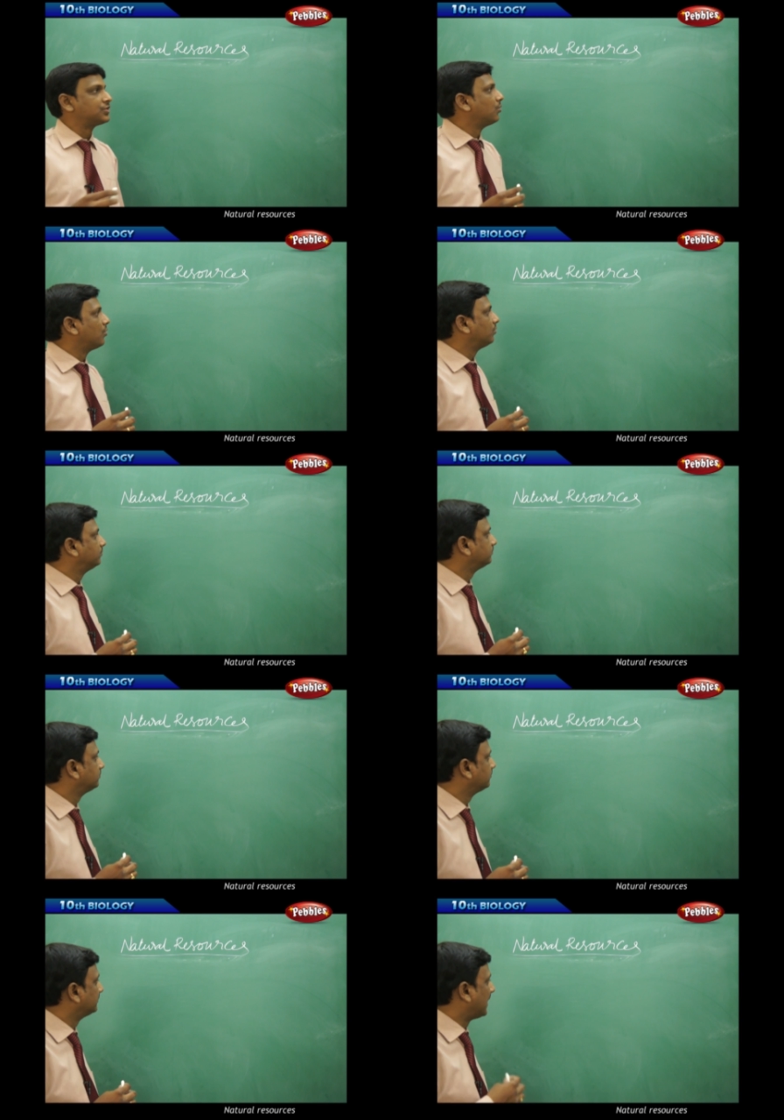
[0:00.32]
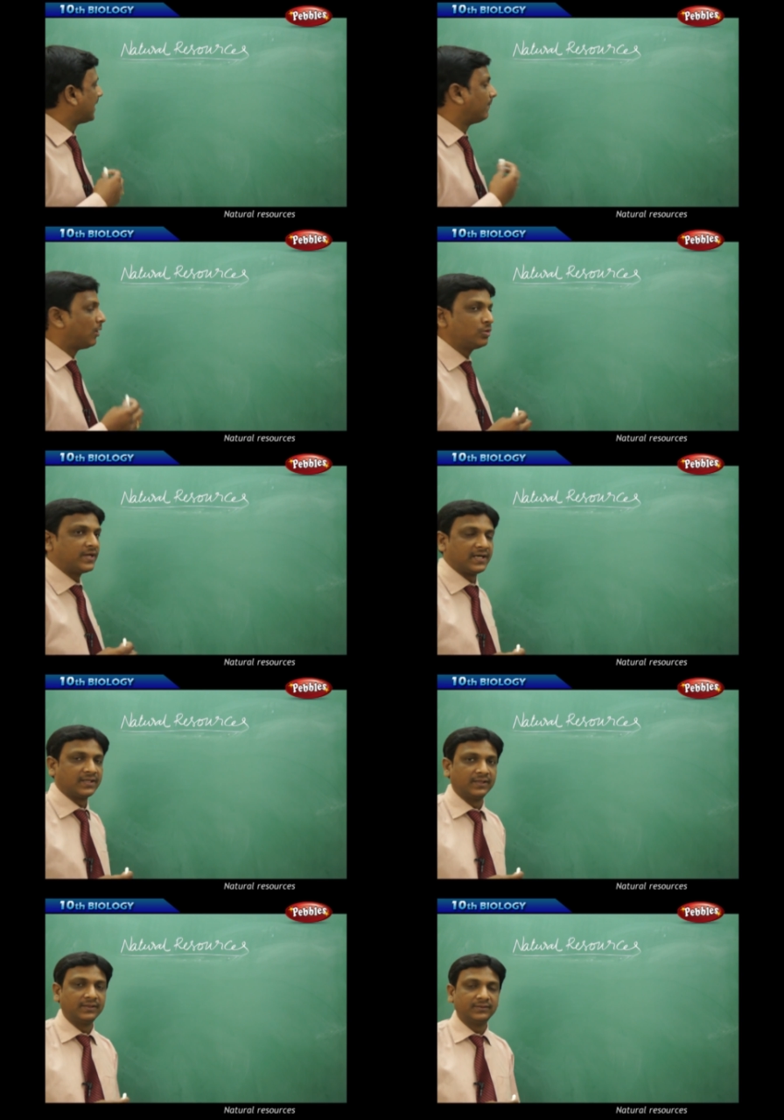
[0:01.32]
So the above
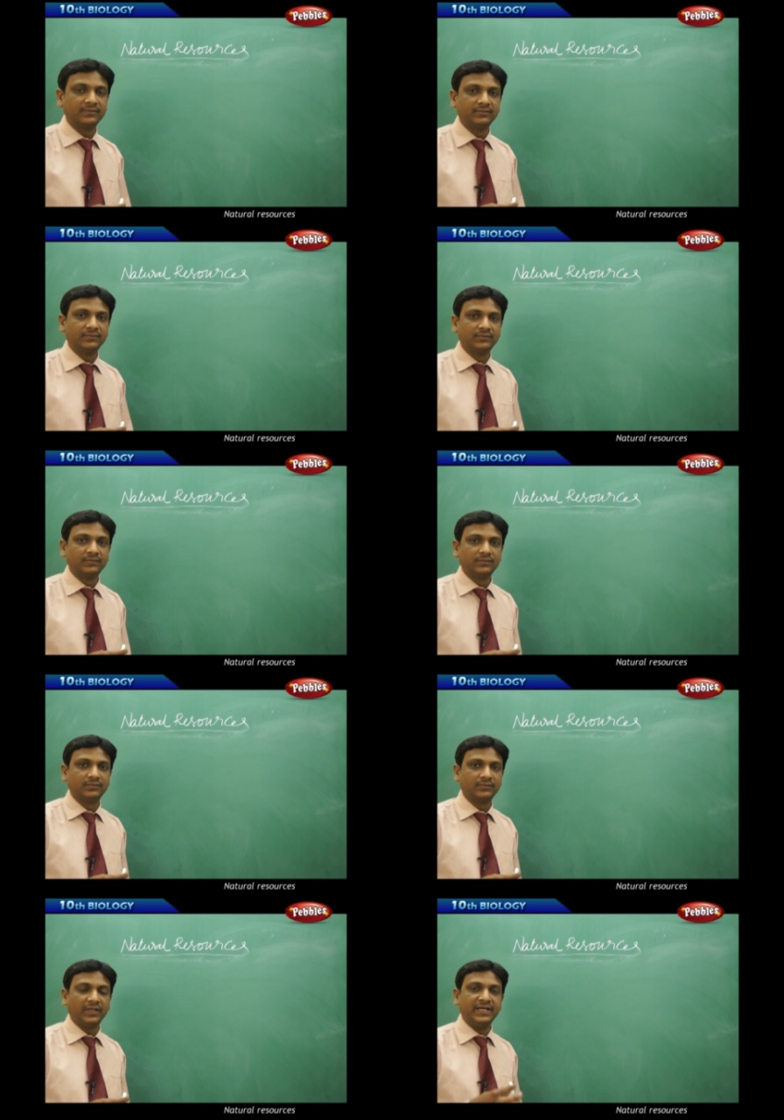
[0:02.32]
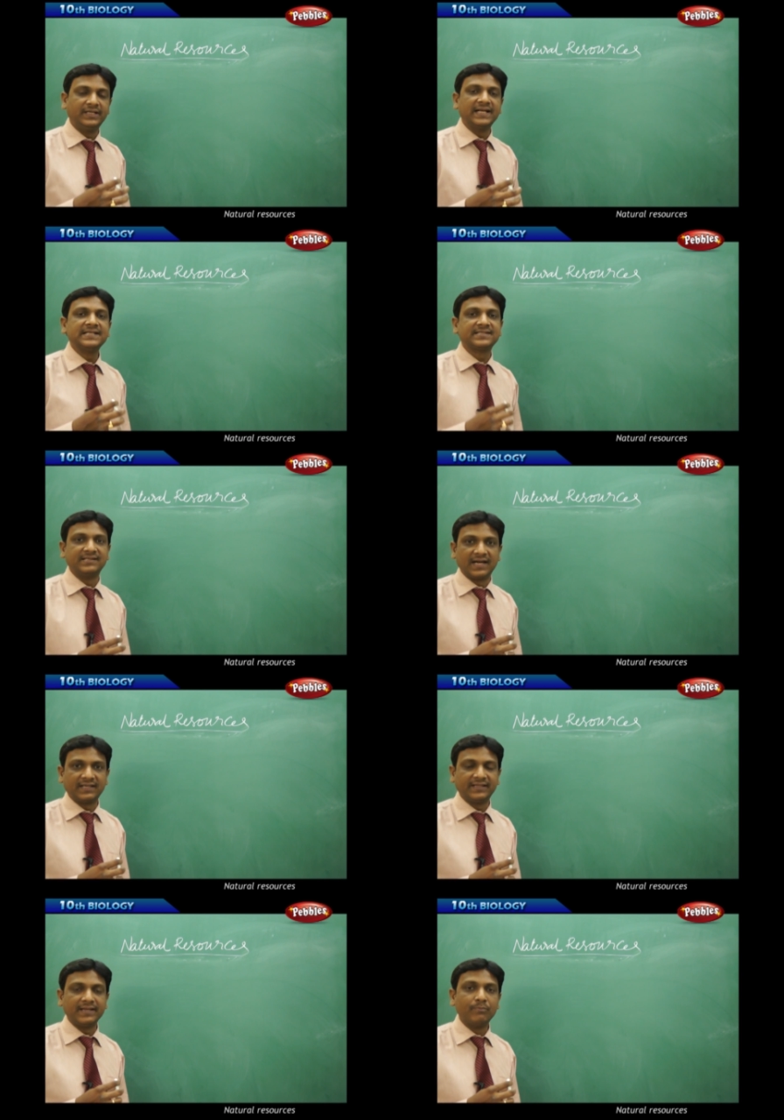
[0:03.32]
data, it tells
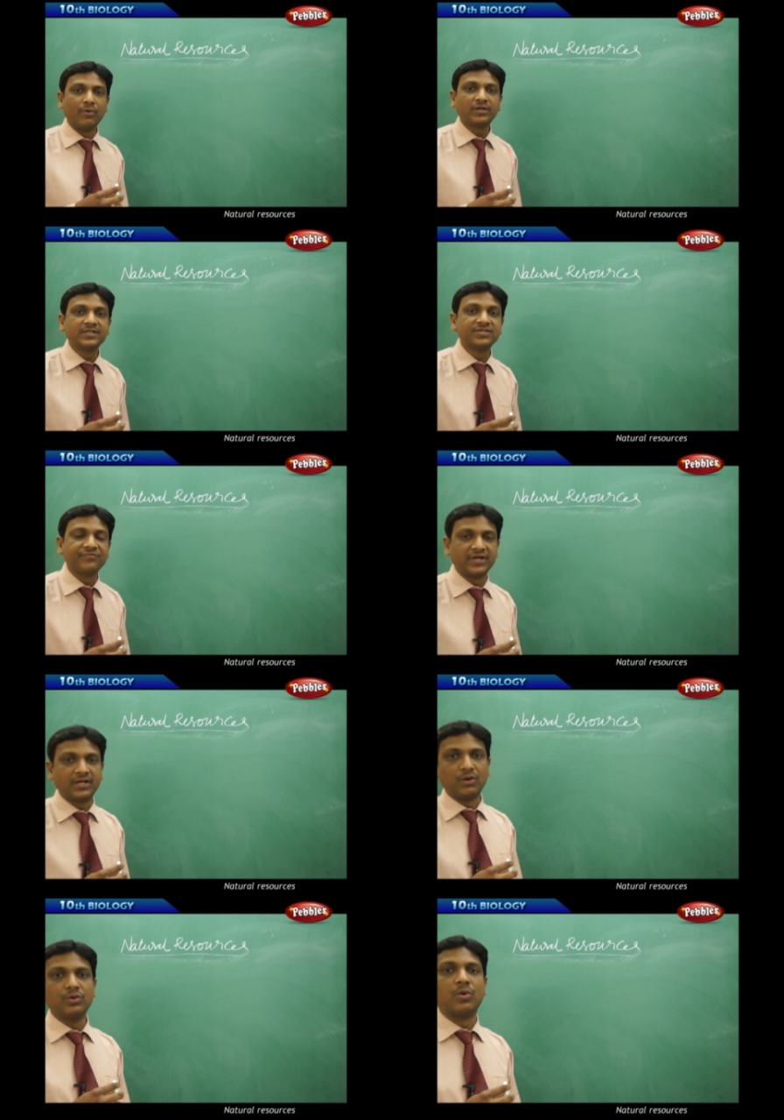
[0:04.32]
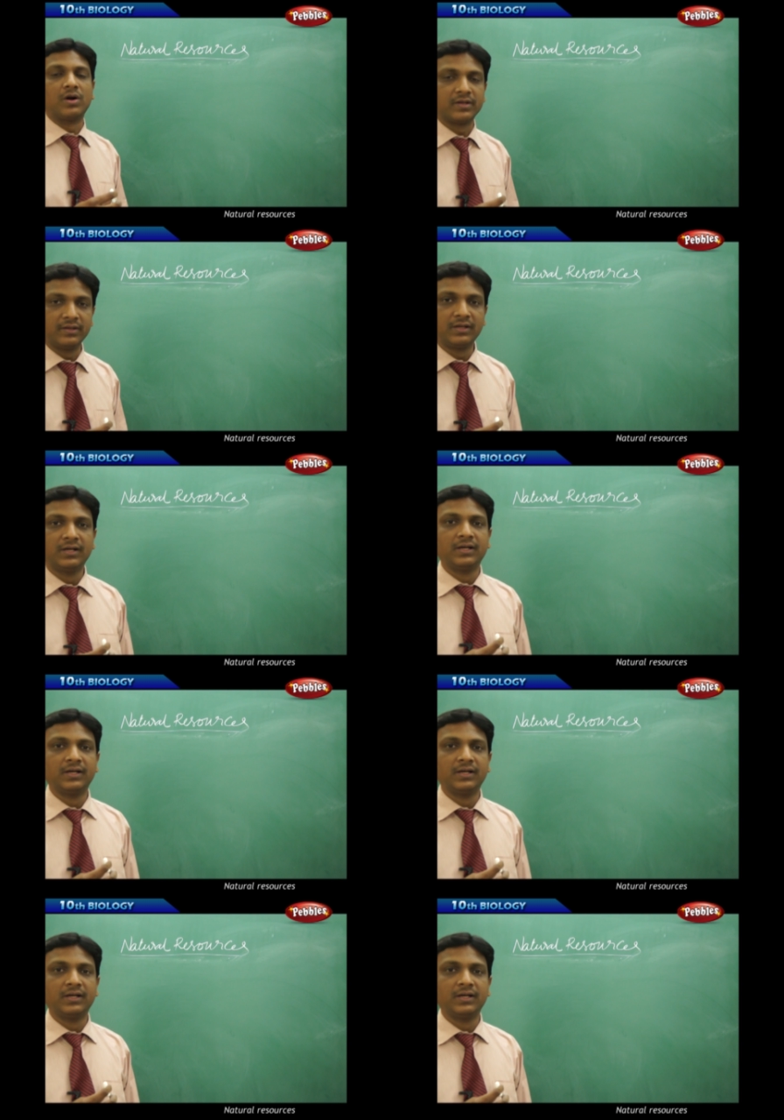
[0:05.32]
that the importance of the groundwater.